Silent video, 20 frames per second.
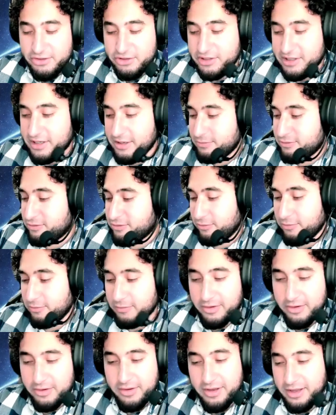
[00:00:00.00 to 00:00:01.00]
just keeps
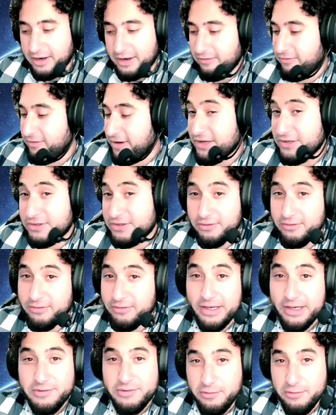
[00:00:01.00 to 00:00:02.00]
getting faster and
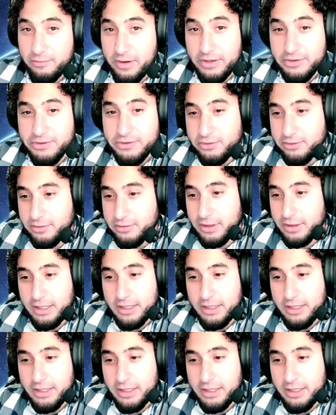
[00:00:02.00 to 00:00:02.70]
faster and faster. It's